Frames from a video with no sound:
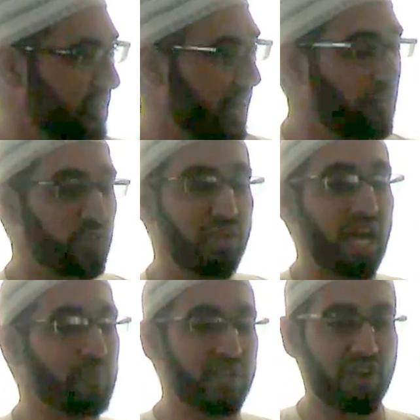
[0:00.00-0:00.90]
And if you're
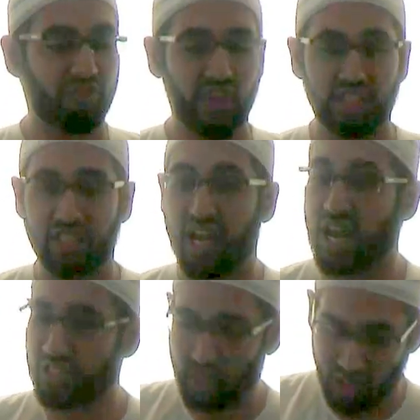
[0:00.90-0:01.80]
not being affected,
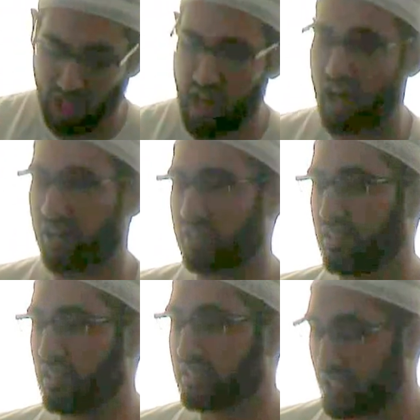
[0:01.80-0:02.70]
ask Allah
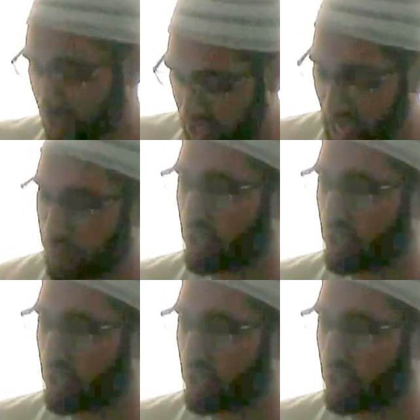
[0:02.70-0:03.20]
that tonight when